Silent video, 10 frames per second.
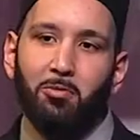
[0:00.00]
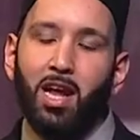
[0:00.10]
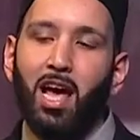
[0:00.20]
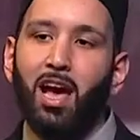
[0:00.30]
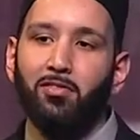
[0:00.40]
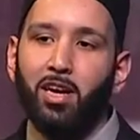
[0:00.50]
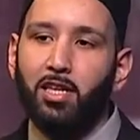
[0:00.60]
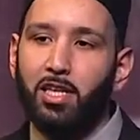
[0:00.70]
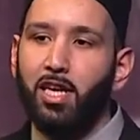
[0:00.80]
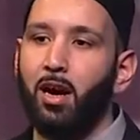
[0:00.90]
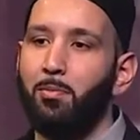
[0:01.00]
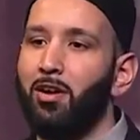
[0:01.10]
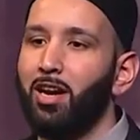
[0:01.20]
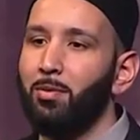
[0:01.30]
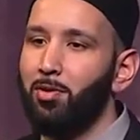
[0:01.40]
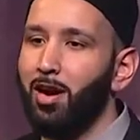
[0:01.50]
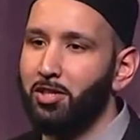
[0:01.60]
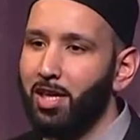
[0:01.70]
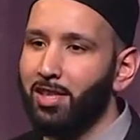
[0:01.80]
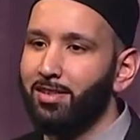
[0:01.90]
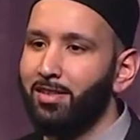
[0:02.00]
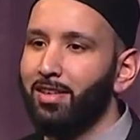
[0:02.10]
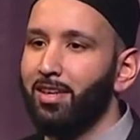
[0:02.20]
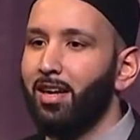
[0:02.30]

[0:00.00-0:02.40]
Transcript: that when I have an idea about a project,